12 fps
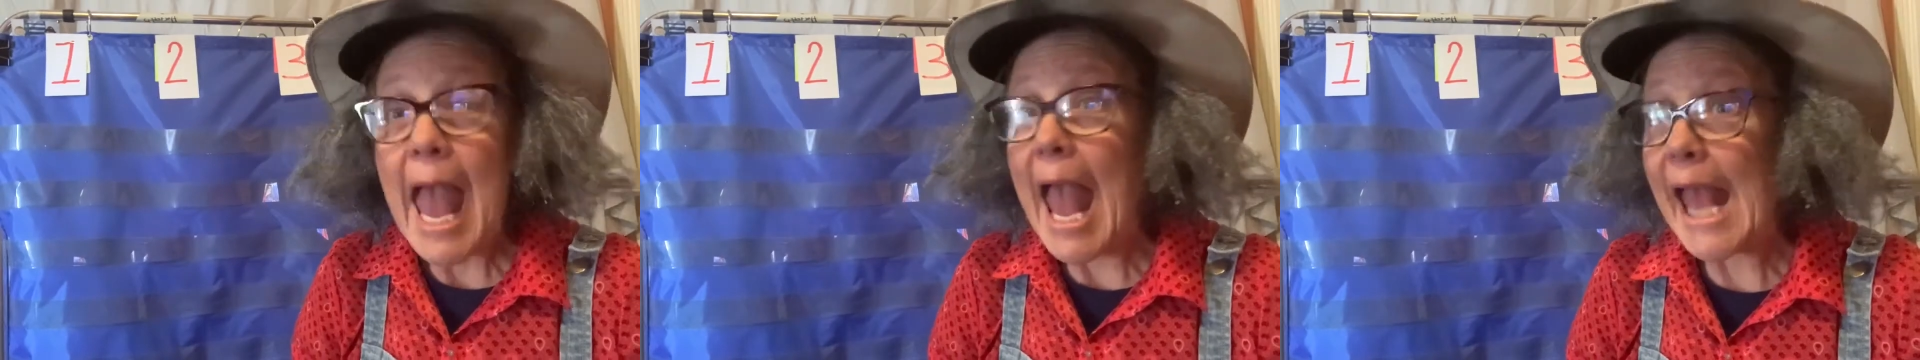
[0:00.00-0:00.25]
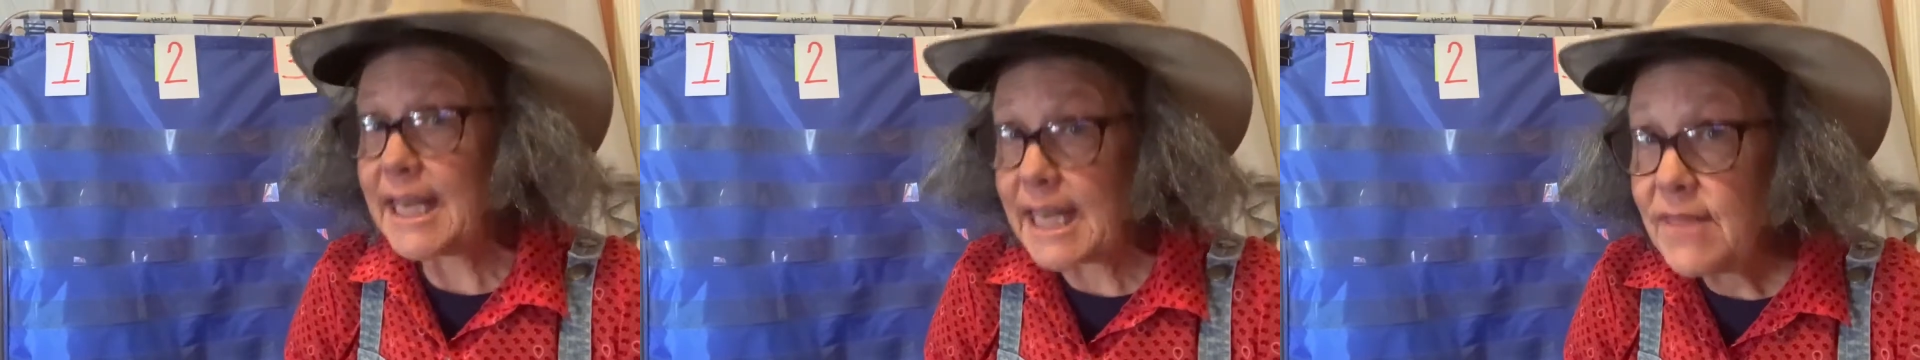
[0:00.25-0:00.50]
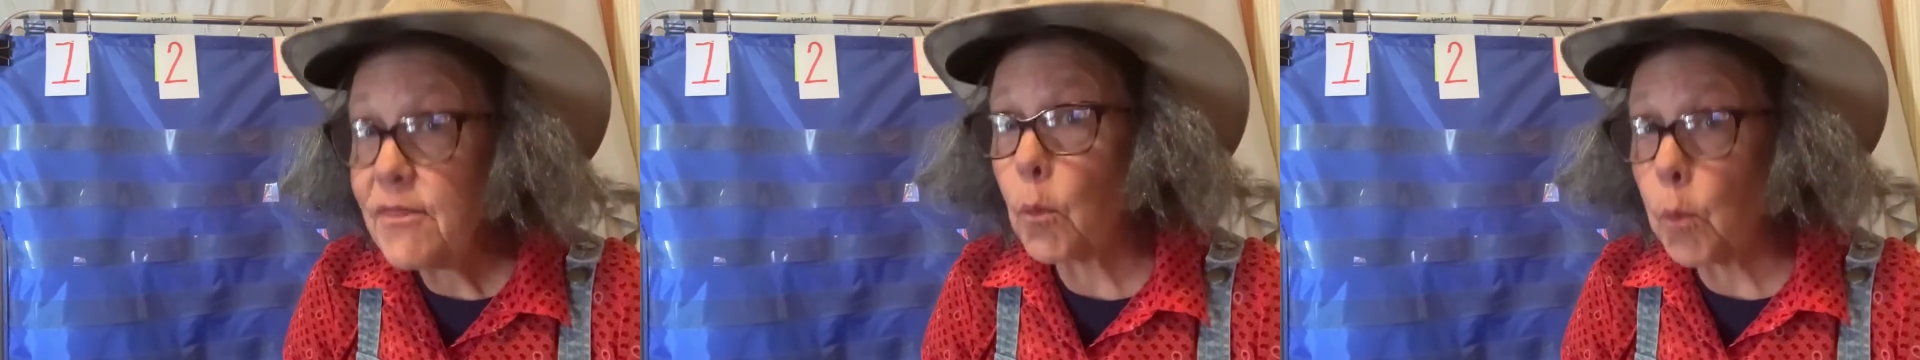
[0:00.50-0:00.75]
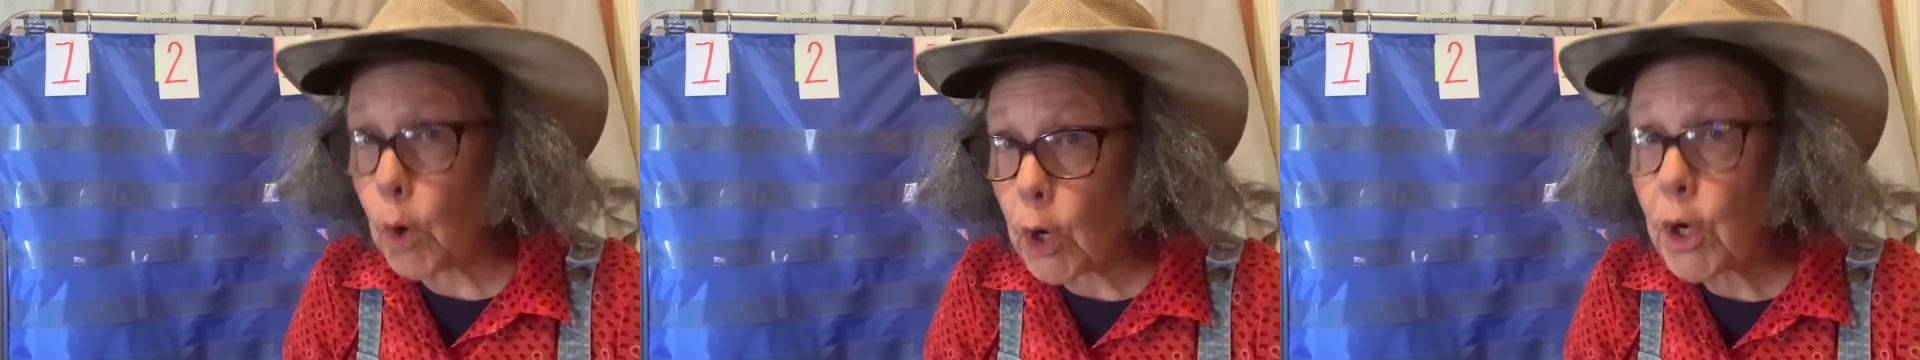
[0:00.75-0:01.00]
And in the
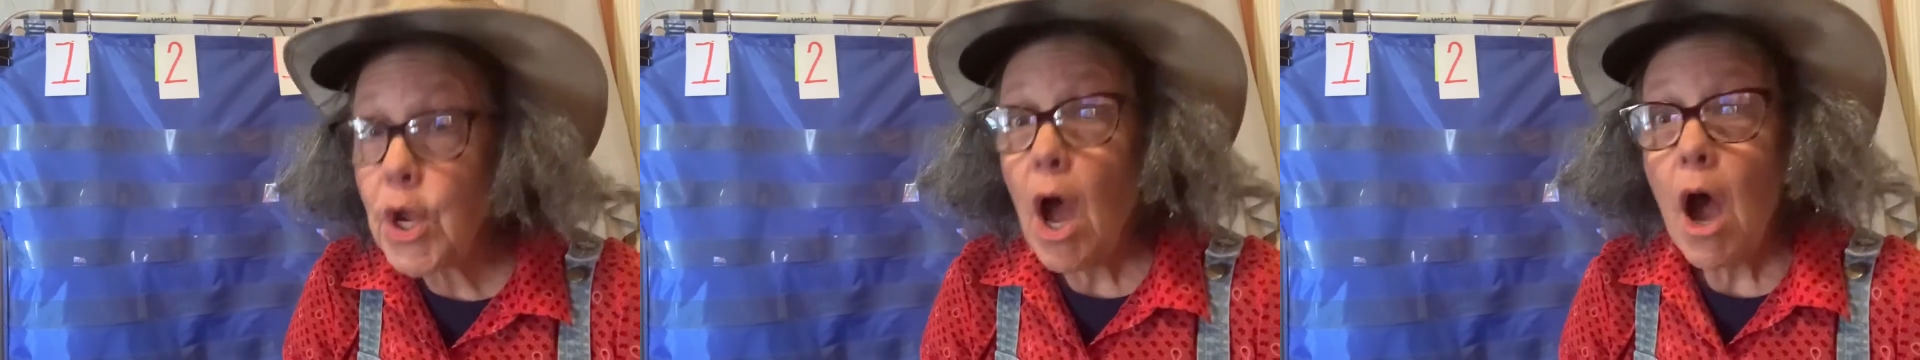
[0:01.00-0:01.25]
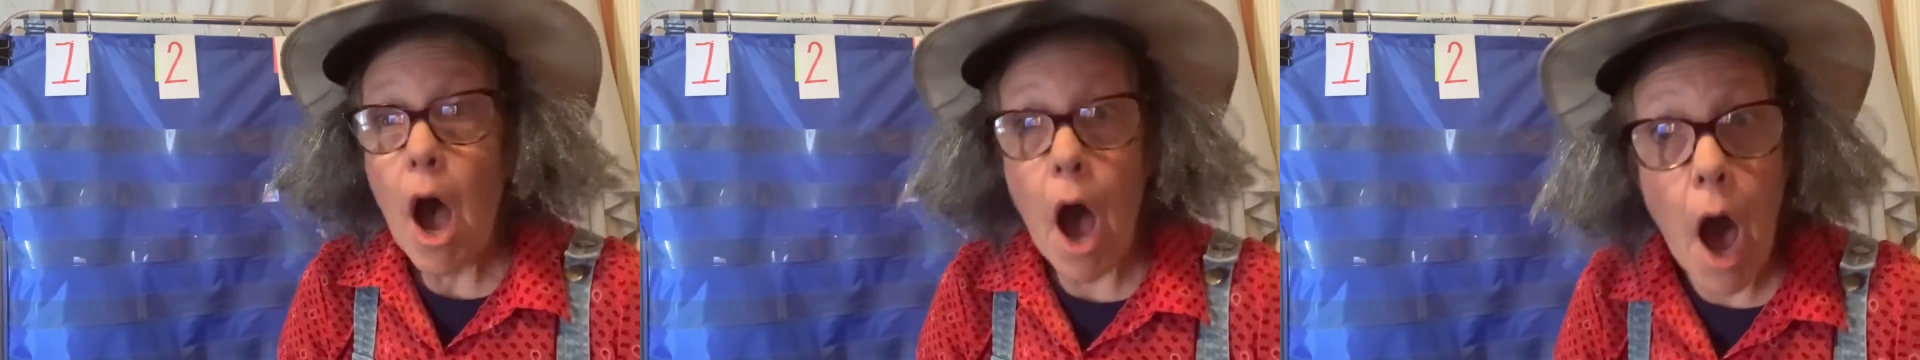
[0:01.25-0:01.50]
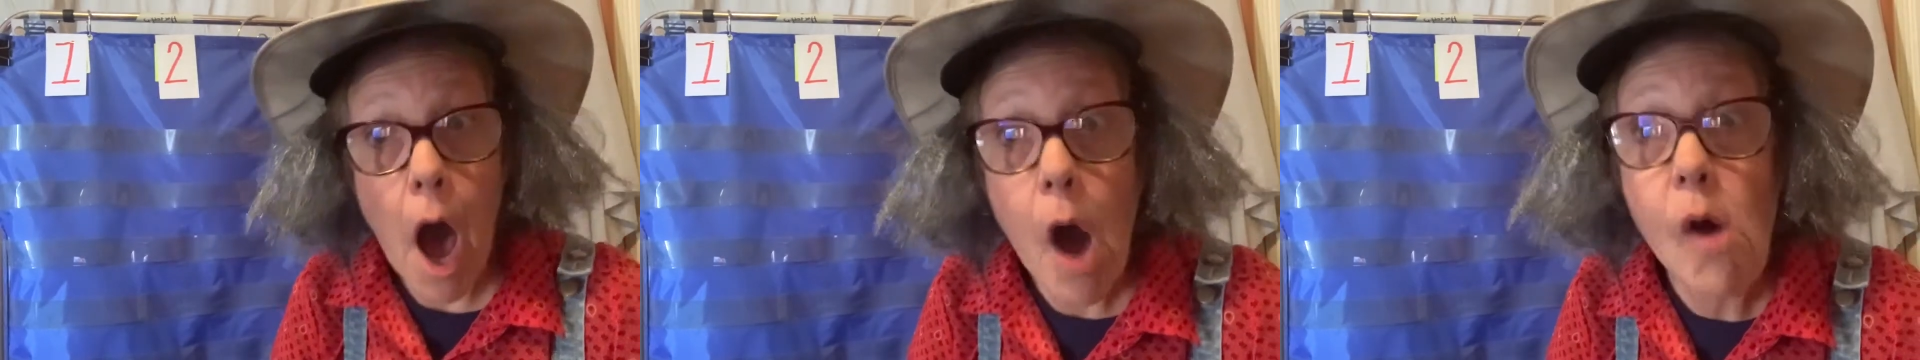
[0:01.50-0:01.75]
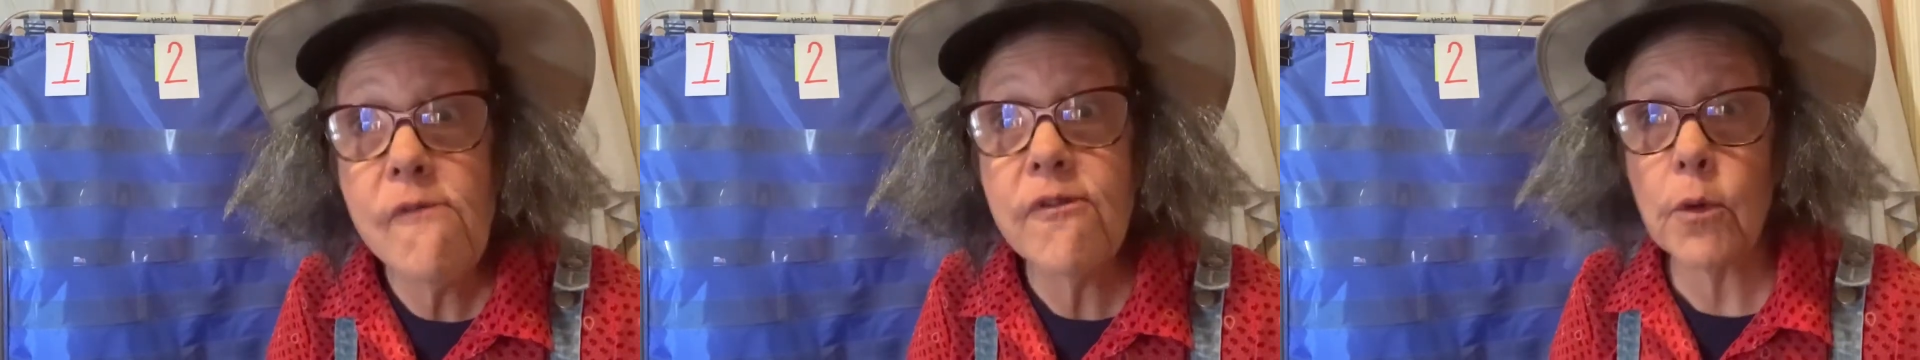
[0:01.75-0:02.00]
word
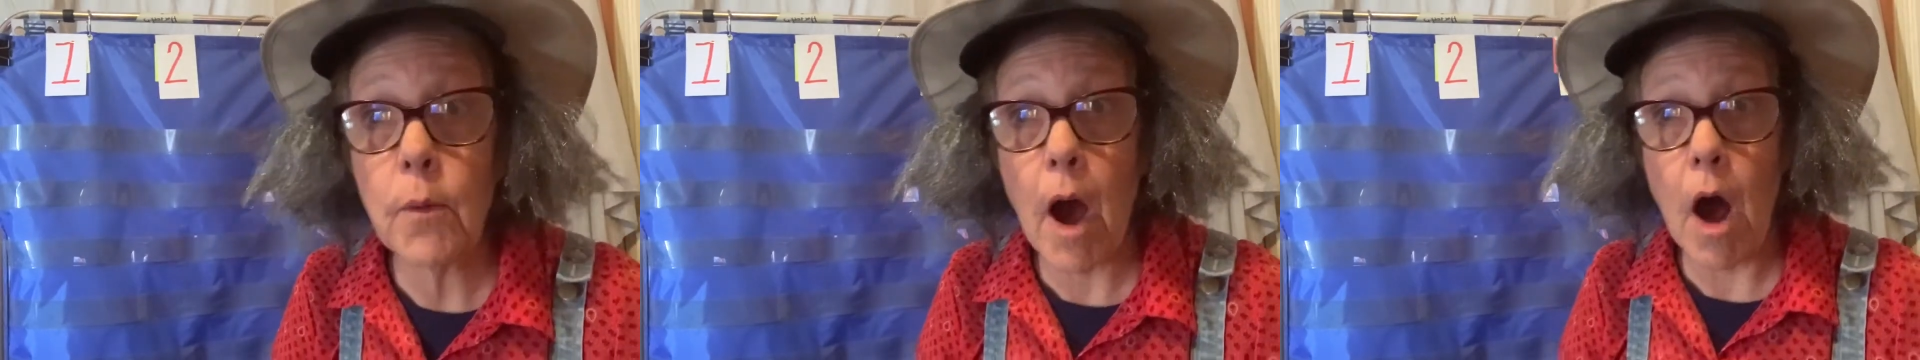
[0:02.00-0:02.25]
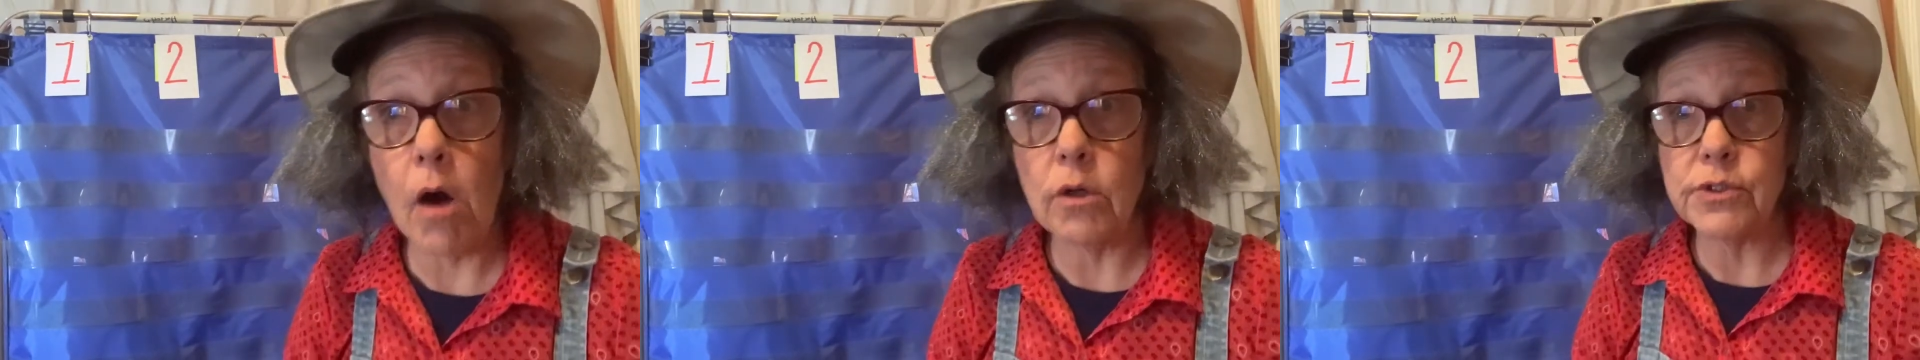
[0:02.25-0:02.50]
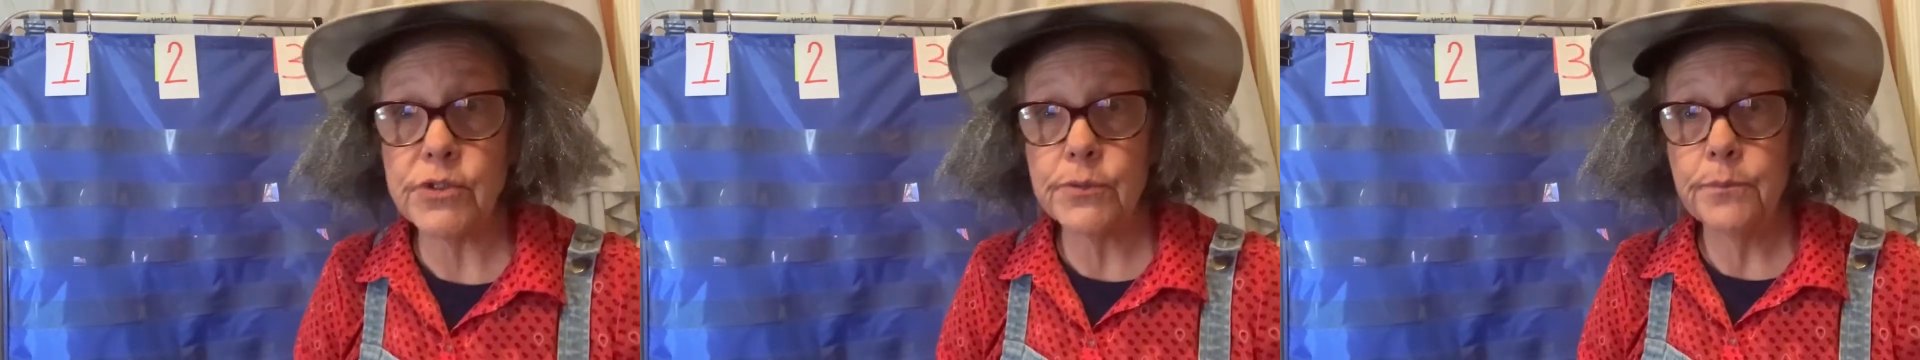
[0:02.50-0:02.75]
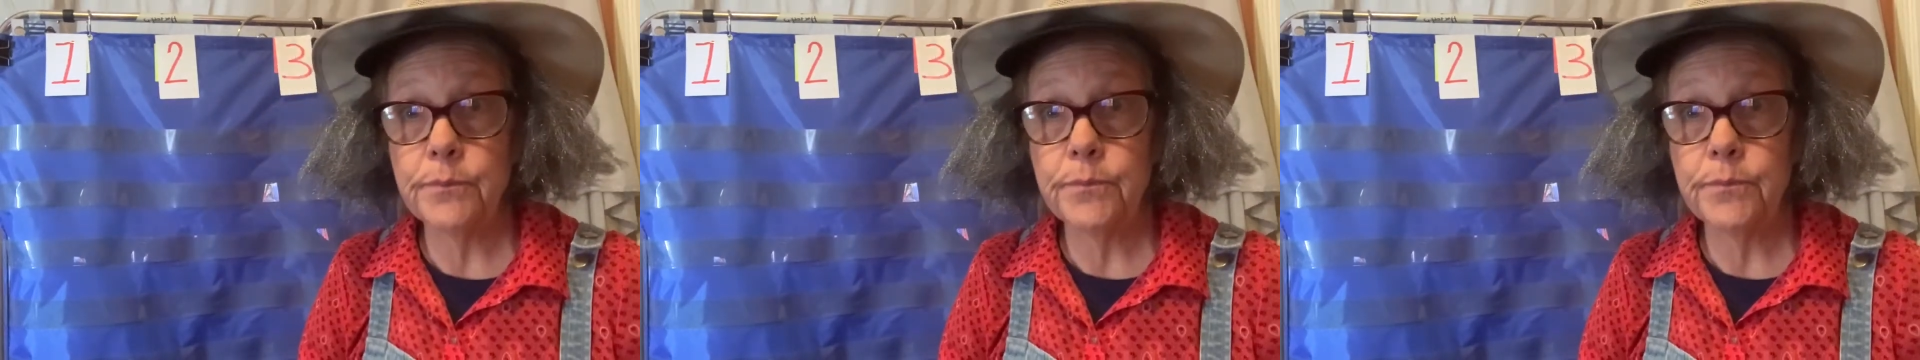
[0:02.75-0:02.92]
overalls,